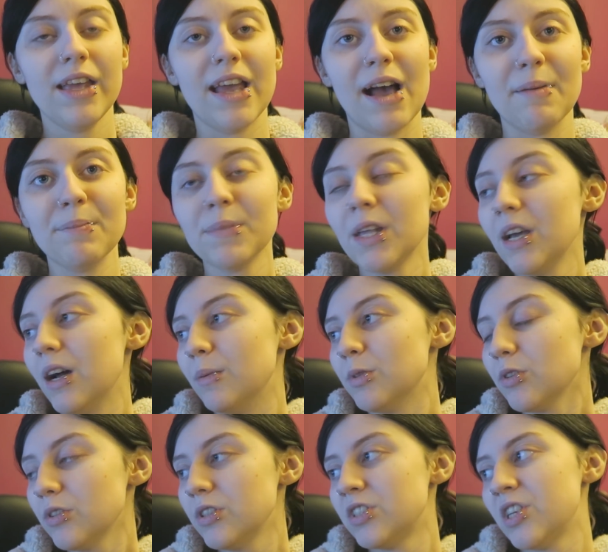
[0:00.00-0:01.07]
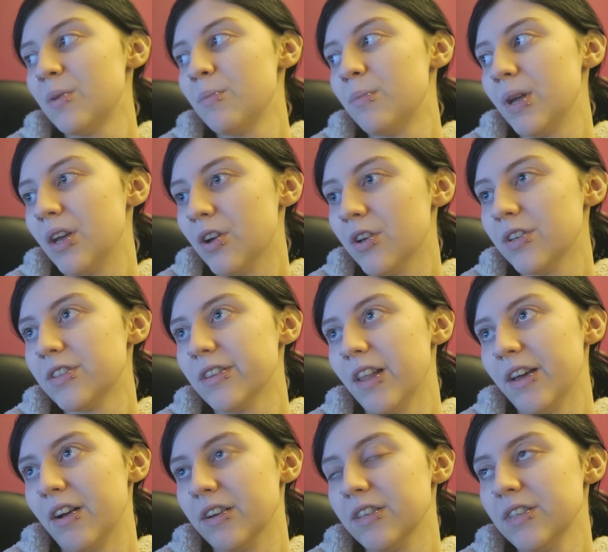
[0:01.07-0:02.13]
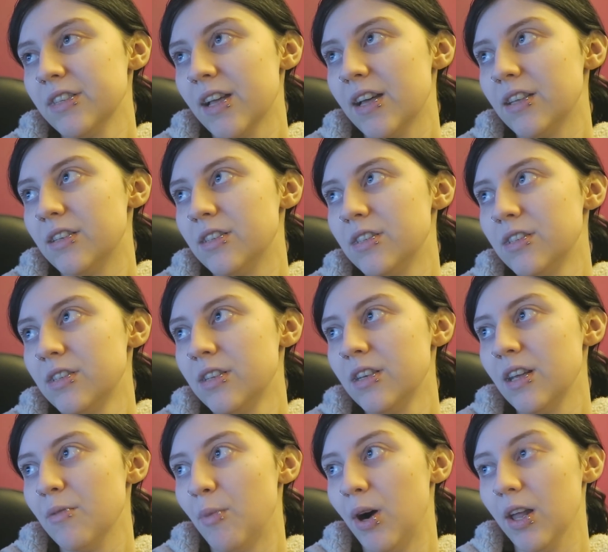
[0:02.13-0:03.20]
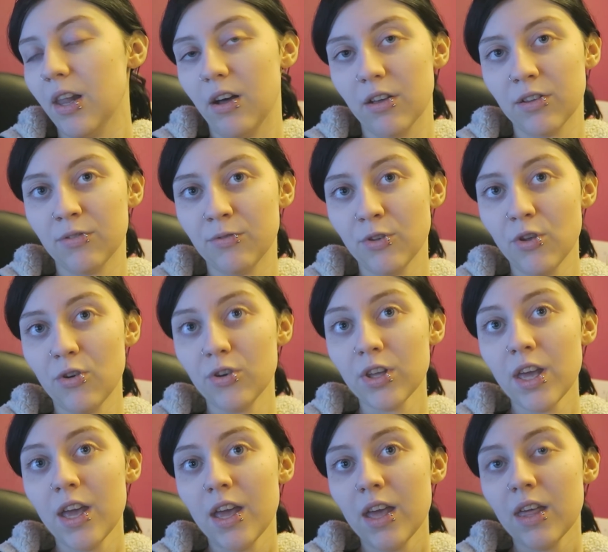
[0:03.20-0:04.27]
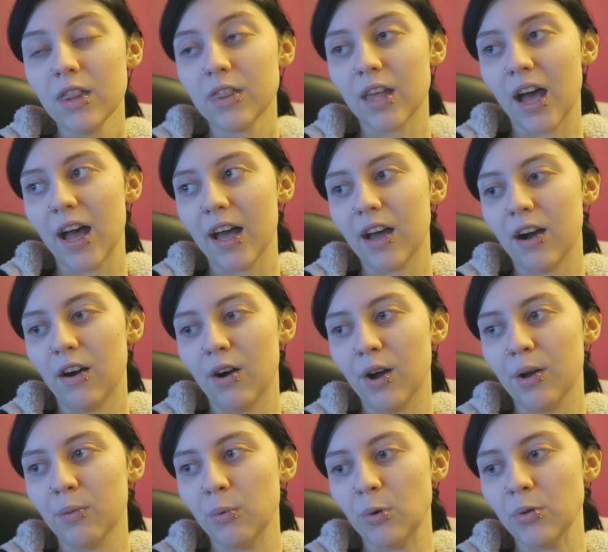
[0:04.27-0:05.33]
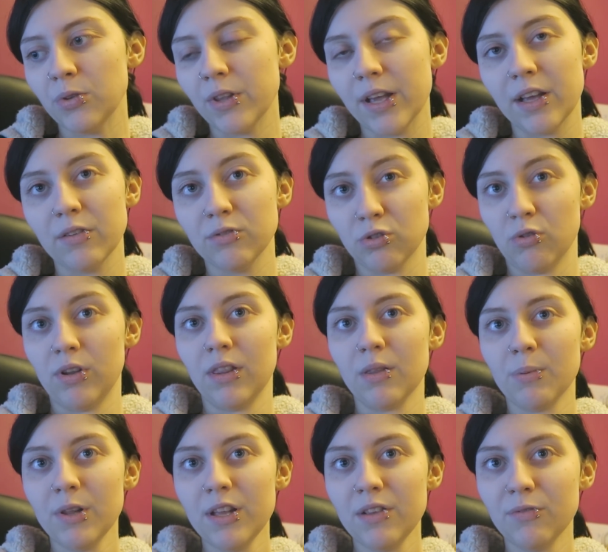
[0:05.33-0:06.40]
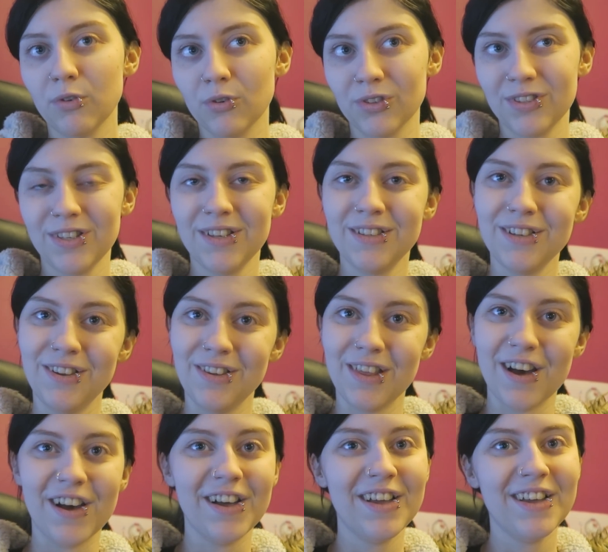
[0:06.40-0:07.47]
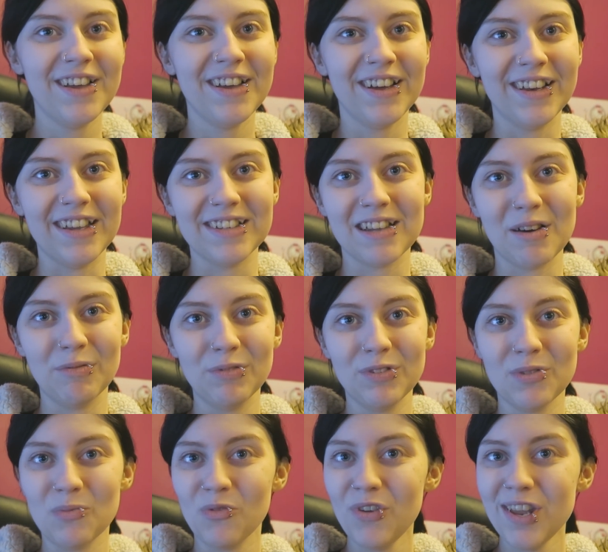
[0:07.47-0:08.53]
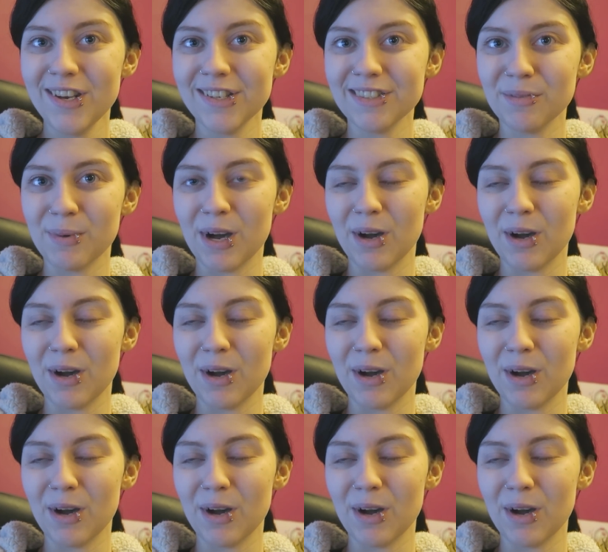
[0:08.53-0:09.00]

yeah, I'm joining the gym because, like I said in my last vlog, that I was thinking of joining the police force. To do that, I need to have some fitness